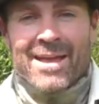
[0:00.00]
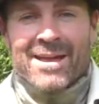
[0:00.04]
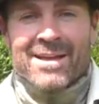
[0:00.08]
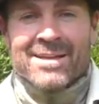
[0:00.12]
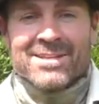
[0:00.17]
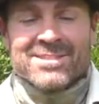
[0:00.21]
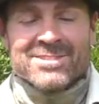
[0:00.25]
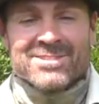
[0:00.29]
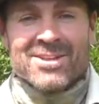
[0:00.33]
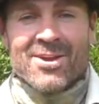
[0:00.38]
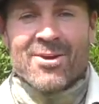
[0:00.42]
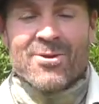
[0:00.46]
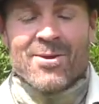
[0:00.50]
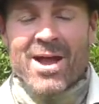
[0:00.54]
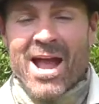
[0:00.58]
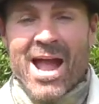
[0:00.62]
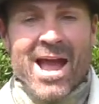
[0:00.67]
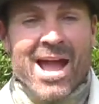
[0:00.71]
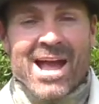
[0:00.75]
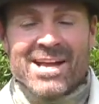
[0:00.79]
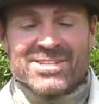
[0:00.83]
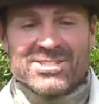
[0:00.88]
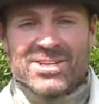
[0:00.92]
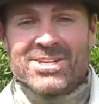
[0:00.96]
So
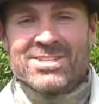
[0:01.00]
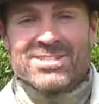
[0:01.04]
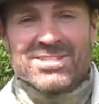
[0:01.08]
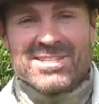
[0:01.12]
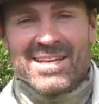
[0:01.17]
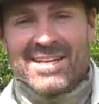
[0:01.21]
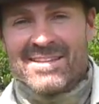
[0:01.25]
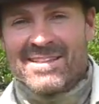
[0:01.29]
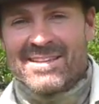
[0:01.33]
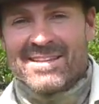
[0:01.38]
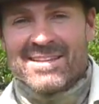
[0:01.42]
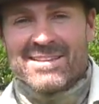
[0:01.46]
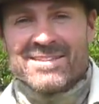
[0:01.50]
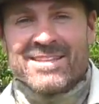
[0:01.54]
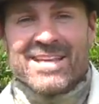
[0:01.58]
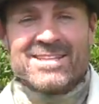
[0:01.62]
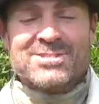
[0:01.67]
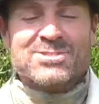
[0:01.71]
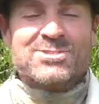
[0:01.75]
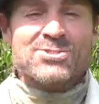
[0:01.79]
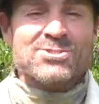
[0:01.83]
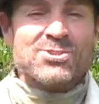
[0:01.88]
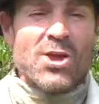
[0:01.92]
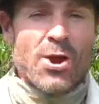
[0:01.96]
as you can see, there's
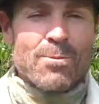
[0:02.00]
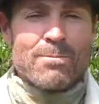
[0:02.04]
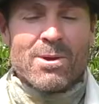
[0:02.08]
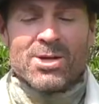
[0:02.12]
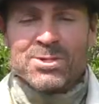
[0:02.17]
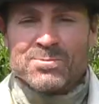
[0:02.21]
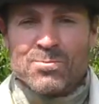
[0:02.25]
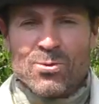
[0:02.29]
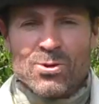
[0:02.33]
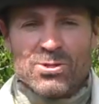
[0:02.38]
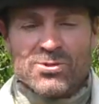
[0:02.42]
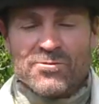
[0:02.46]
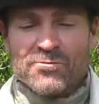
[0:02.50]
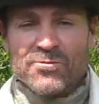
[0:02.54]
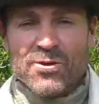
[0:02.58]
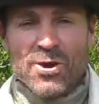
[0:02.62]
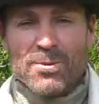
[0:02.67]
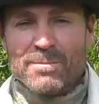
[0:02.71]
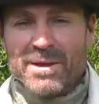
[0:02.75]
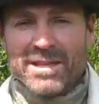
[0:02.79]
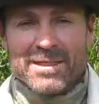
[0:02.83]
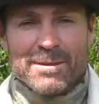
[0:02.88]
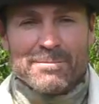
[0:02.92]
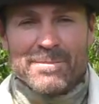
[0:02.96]
so much more to
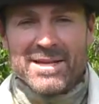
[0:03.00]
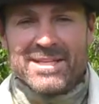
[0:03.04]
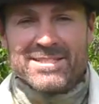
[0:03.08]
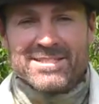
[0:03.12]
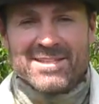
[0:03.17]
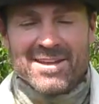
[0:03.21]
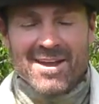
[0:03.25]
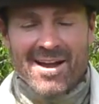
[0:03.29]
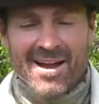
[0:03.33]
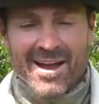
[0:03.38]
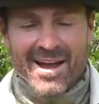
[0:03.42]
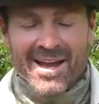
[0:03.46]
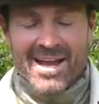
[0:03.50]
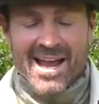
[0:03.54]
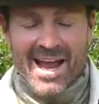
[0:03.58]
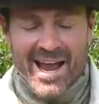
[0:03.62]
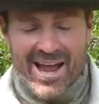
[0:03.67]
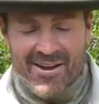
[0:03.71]
filming than meets the eye.